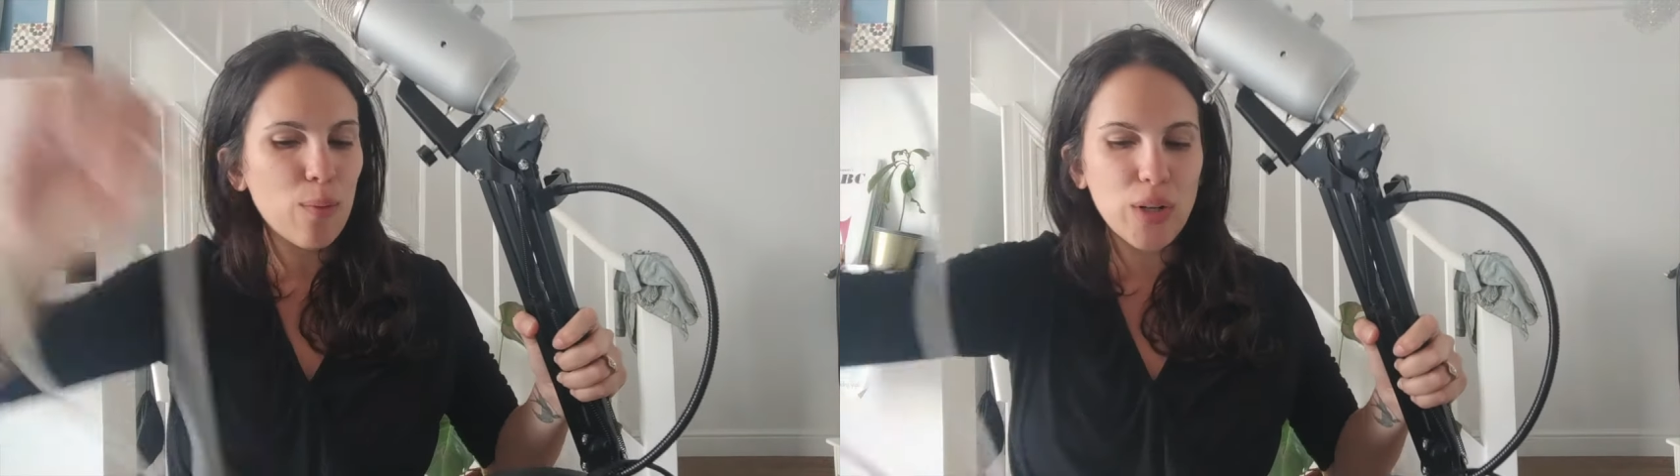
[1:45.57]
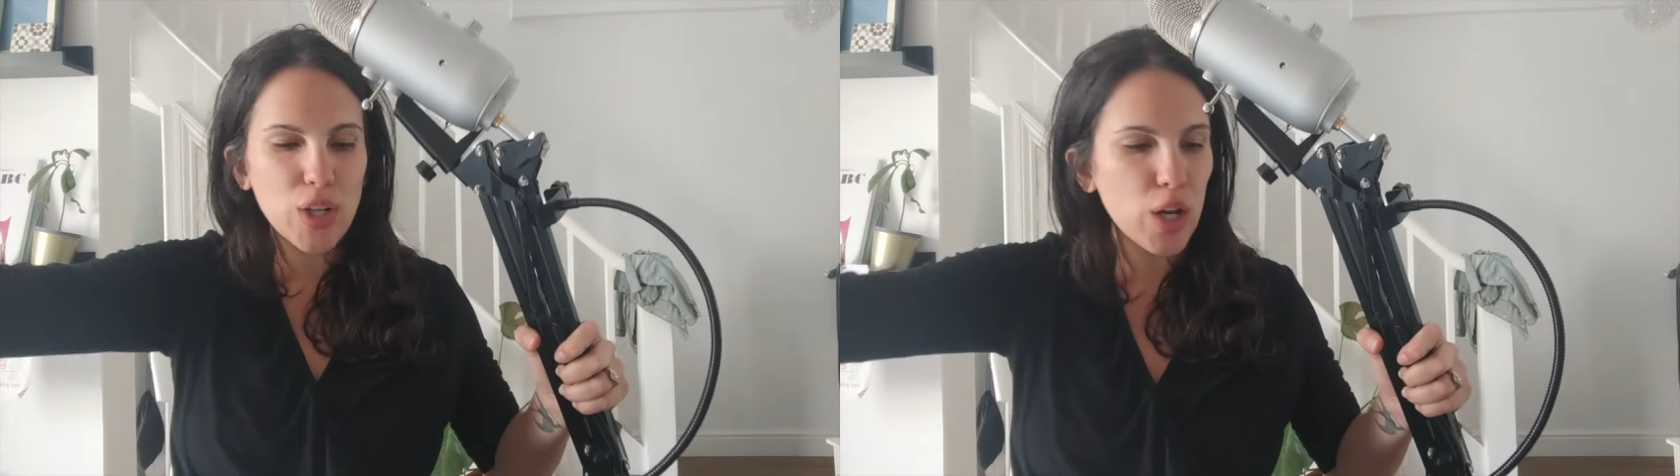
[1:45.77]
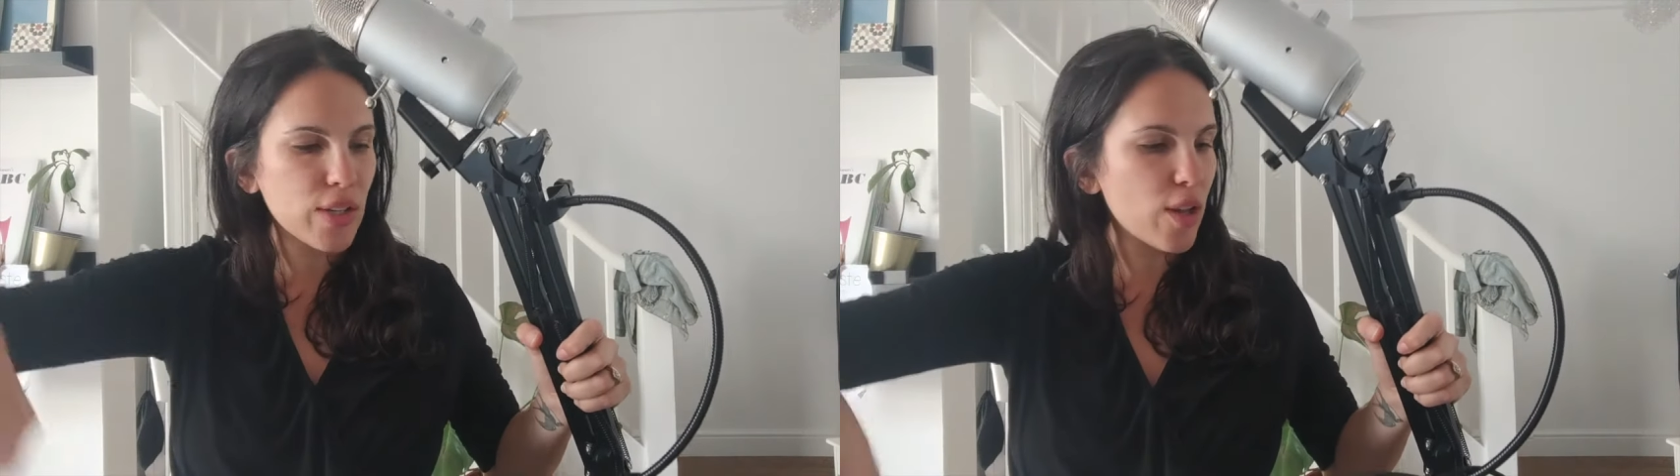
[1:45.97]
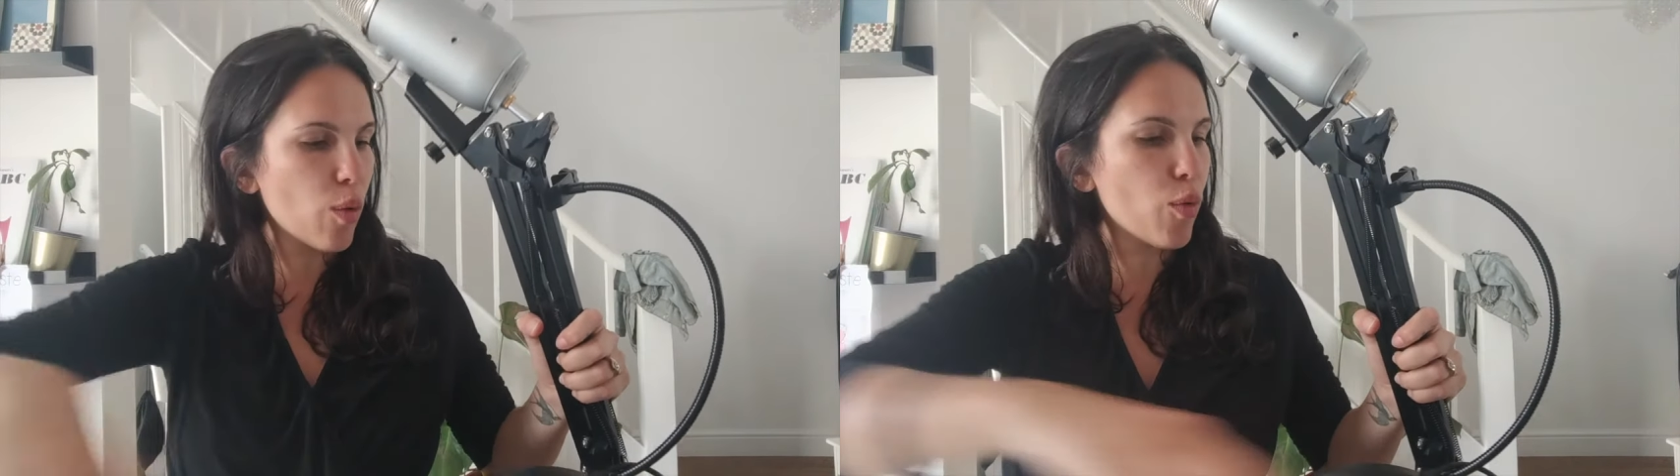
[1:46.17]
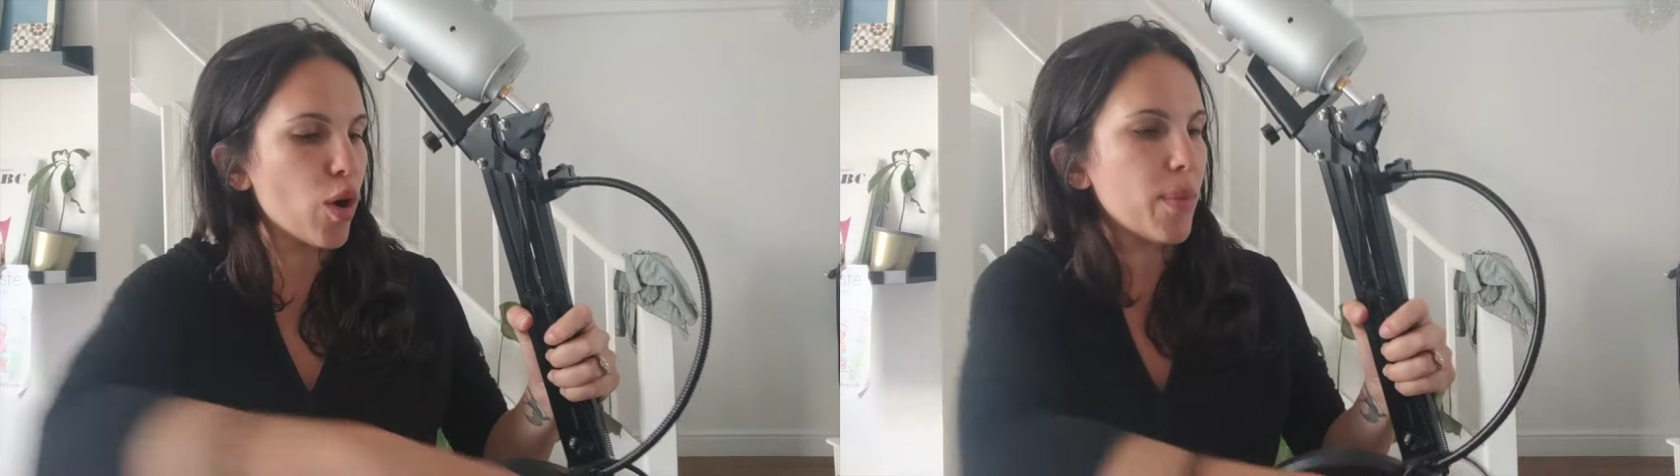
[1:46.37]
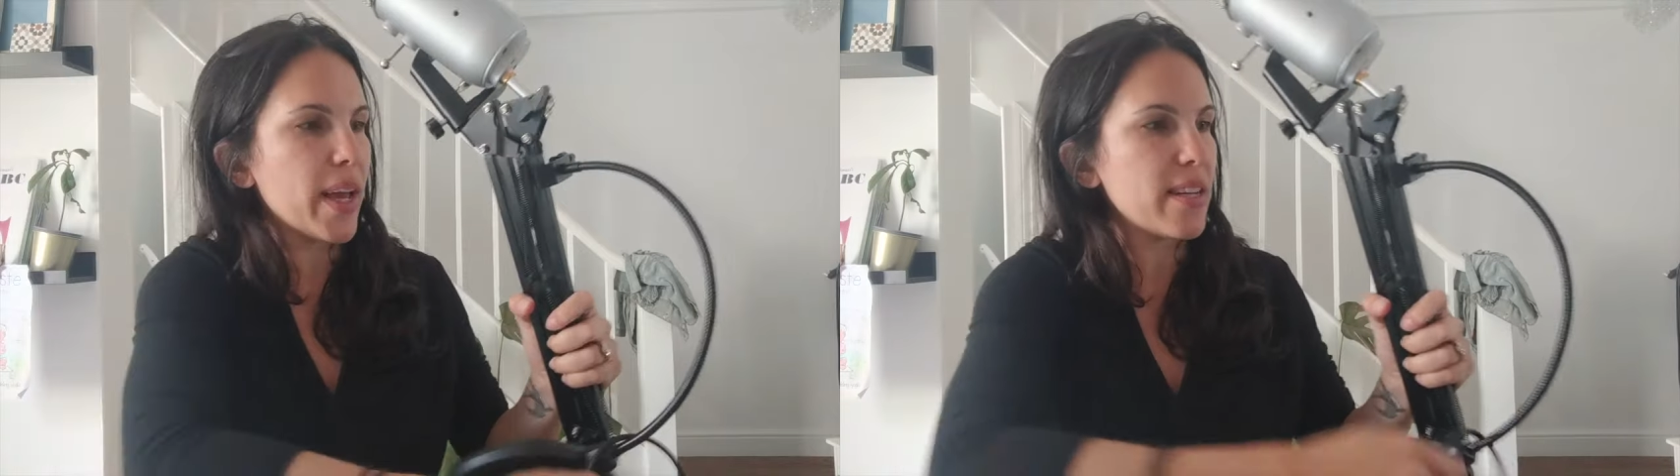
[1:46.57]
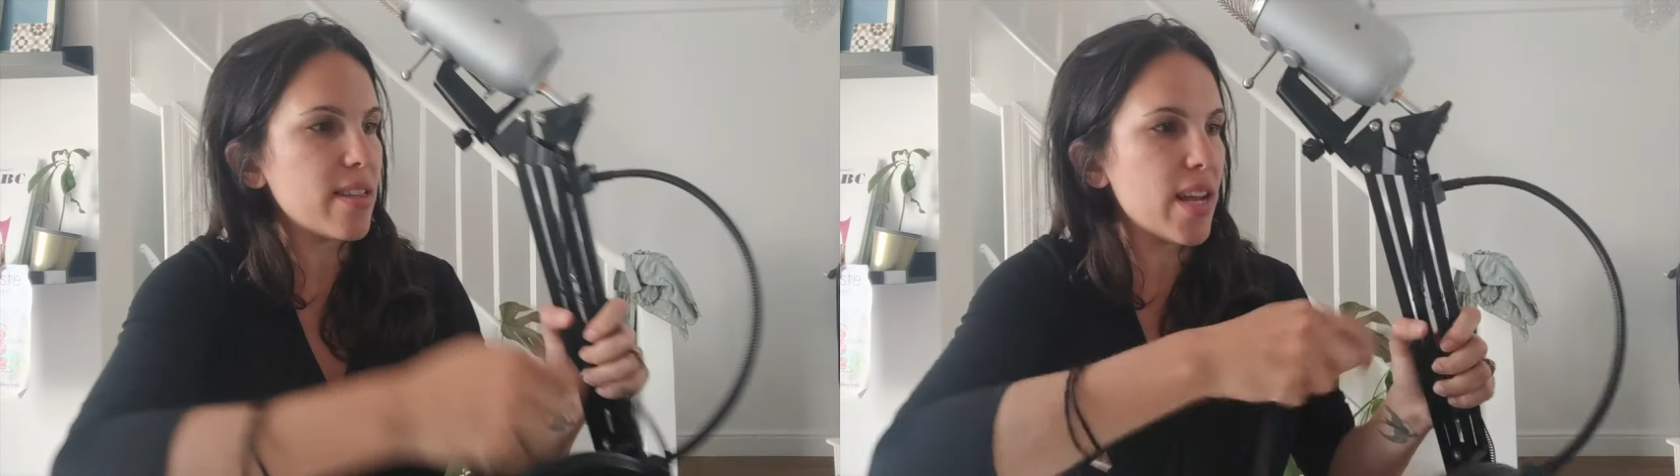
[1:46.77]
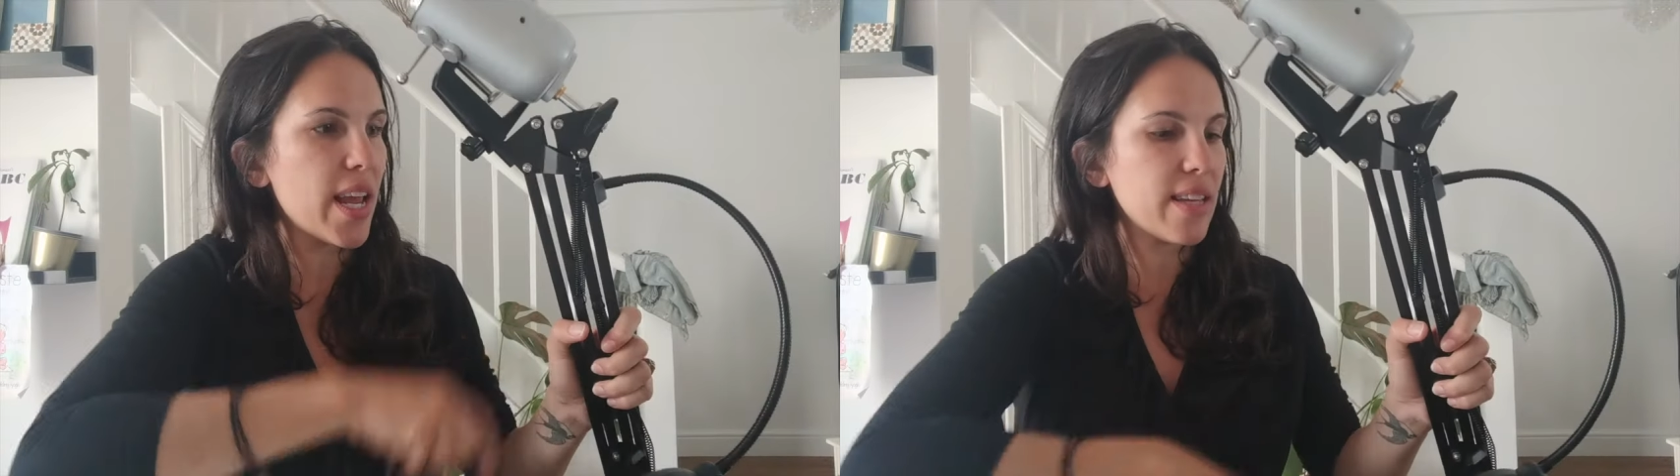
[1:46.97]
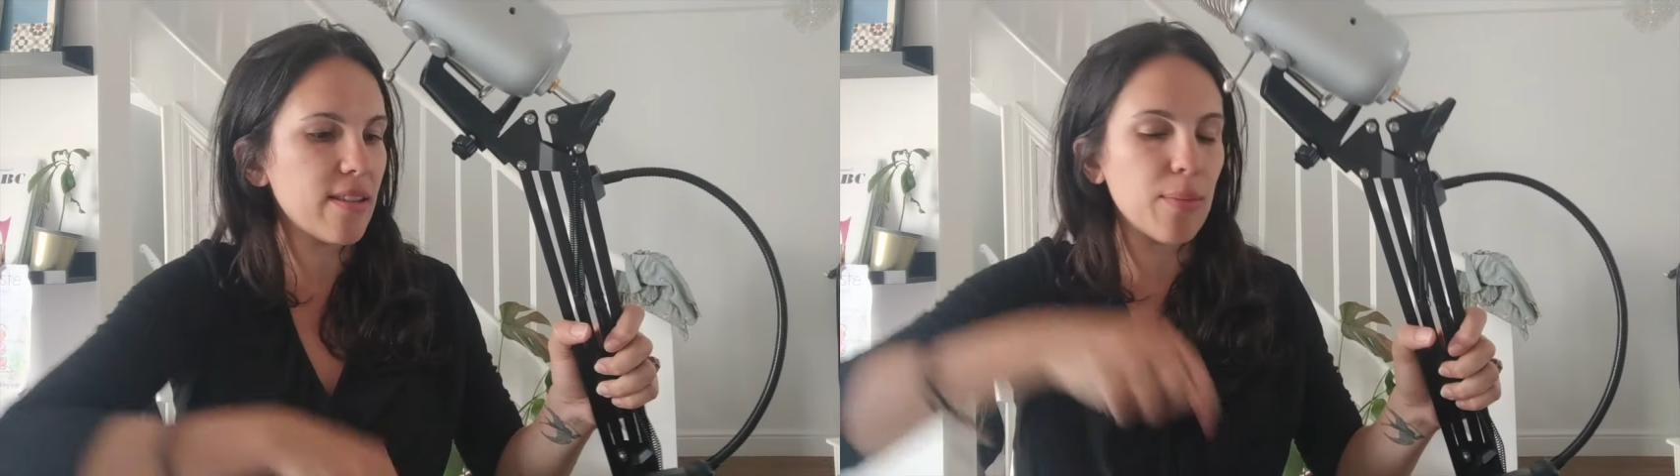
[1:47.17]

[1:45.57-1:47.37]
which looks a lot more complicated than it is,